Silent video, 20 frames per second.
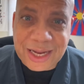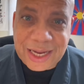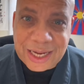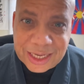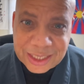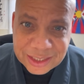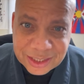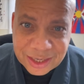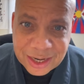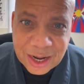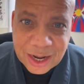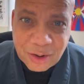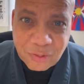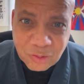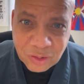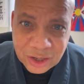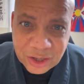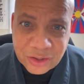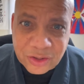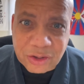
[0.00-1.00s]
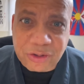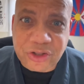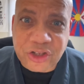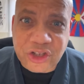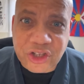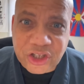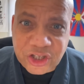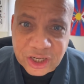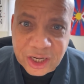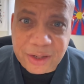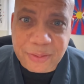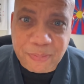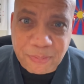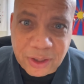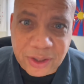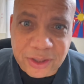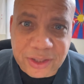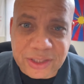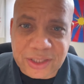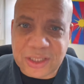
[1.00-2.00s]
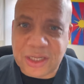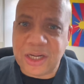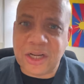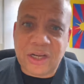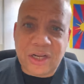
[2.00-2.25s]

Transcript: It's not one of those shit books.